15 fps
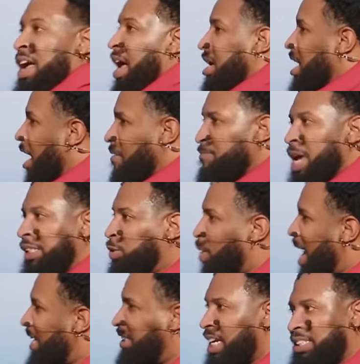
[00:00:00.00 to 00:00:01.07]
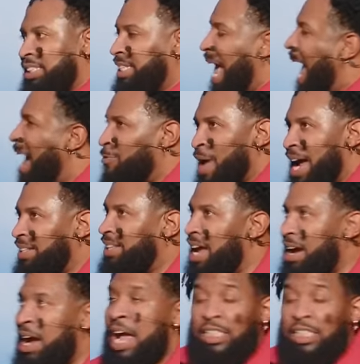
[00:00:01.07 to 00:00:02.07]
Y'all miss what I just said right there.